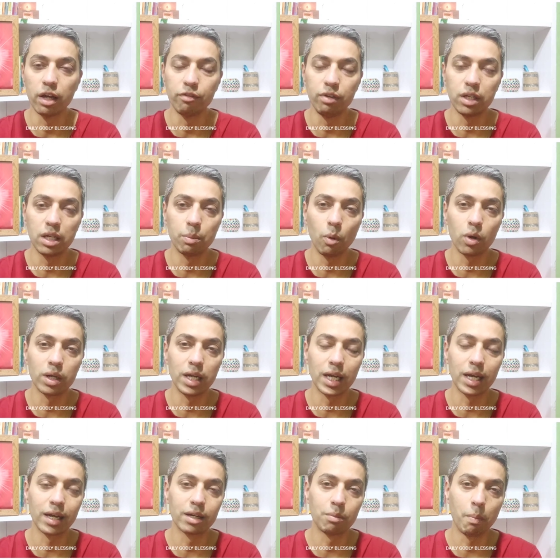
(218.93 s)
if we keep on
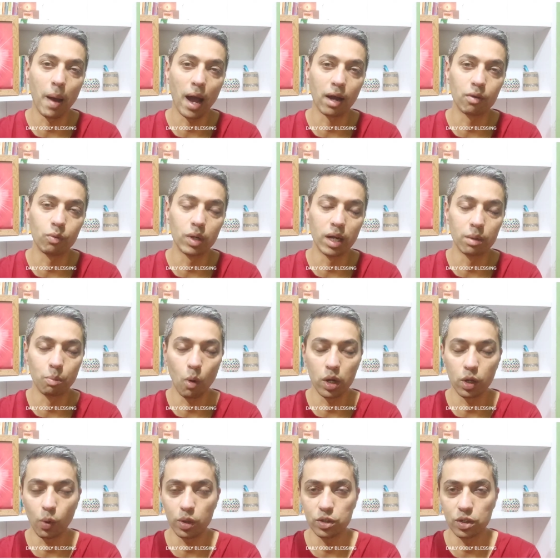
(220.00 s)
taking it back, we get
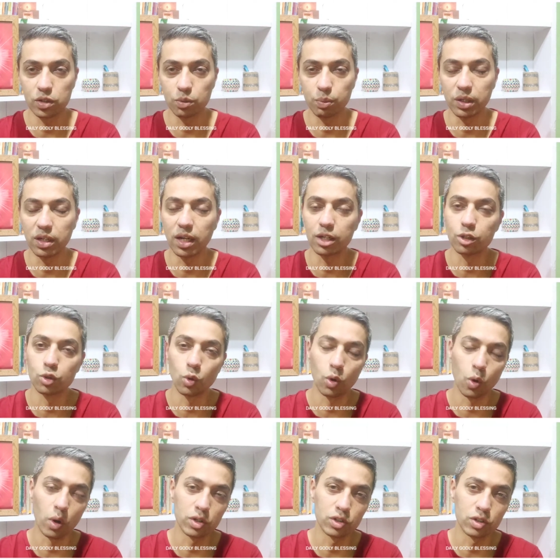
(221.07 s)
body conscious, we get soul
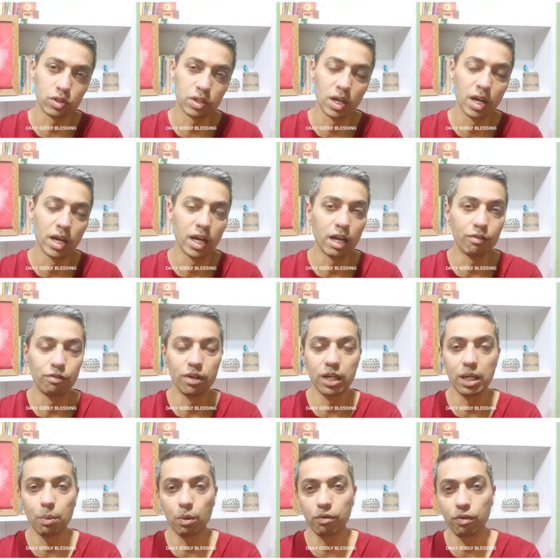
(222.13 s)
conscious. If we
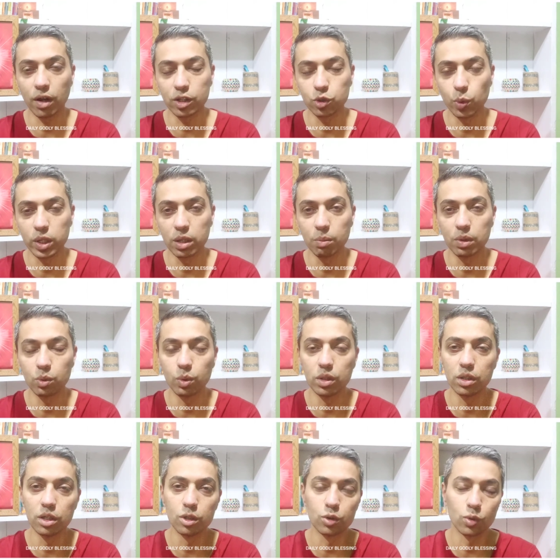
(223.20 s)
keep on fluctuating
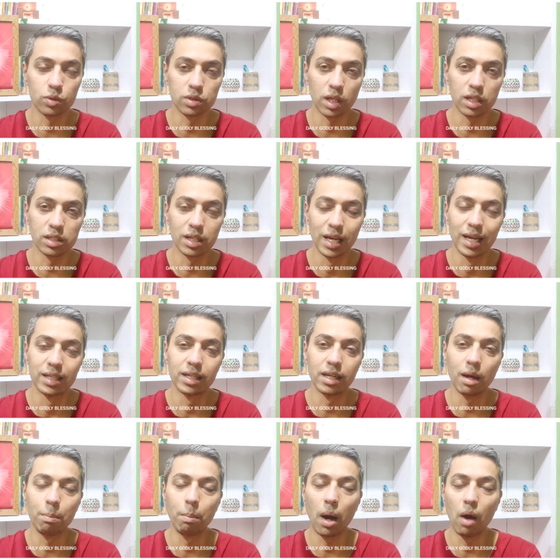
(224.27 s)
between these two things,
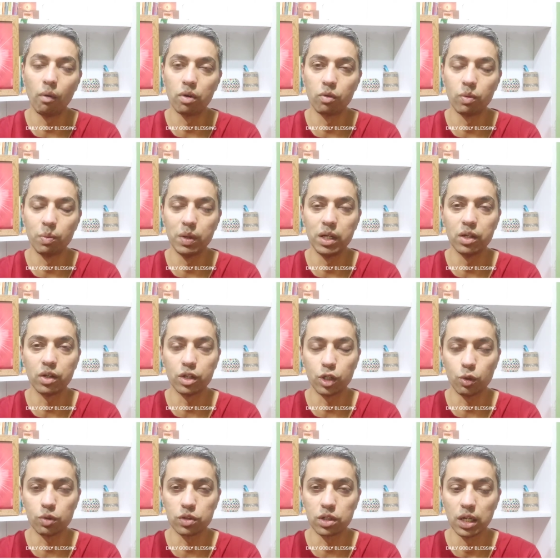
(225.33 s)
then our power will be
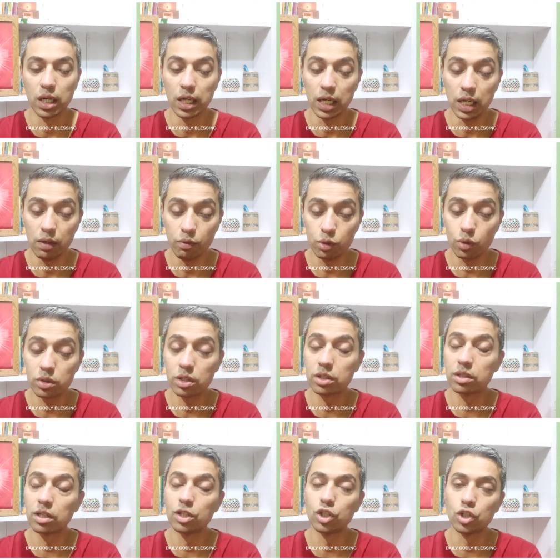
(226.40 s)
reduced. Even though
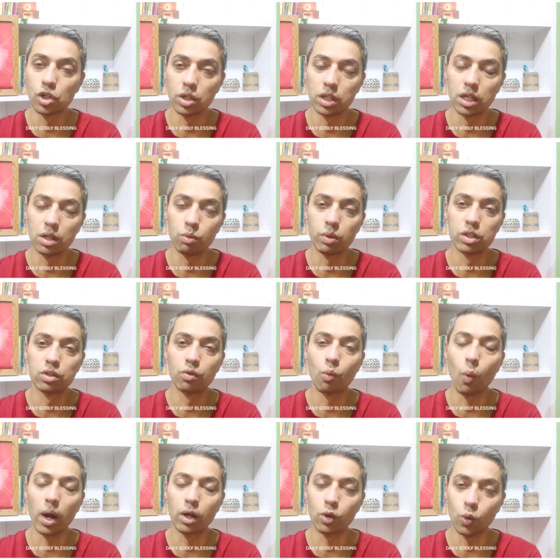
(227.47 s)
this is the journey in which
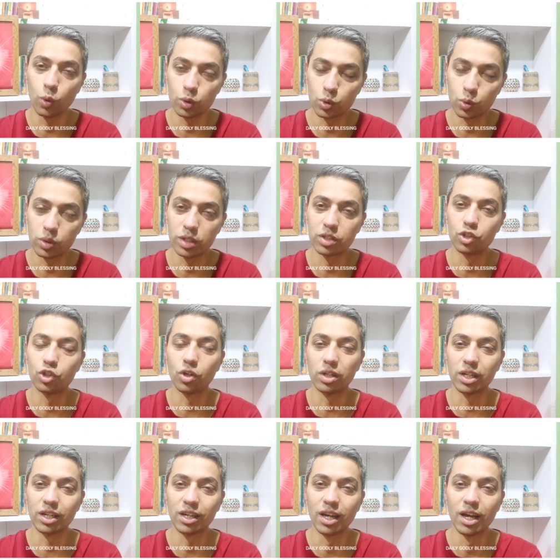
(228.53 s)
one goes through this
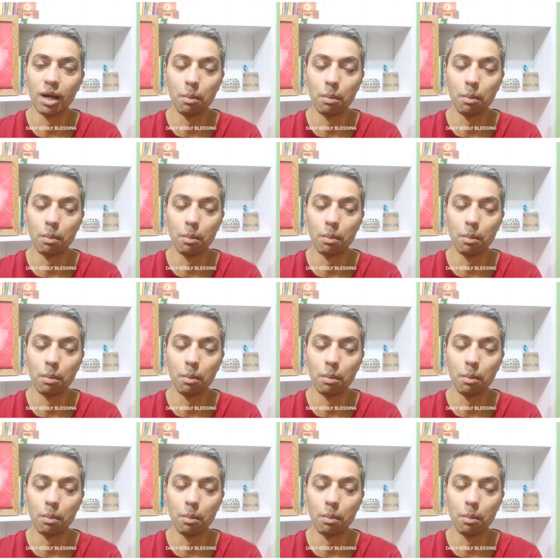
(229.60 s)
journey,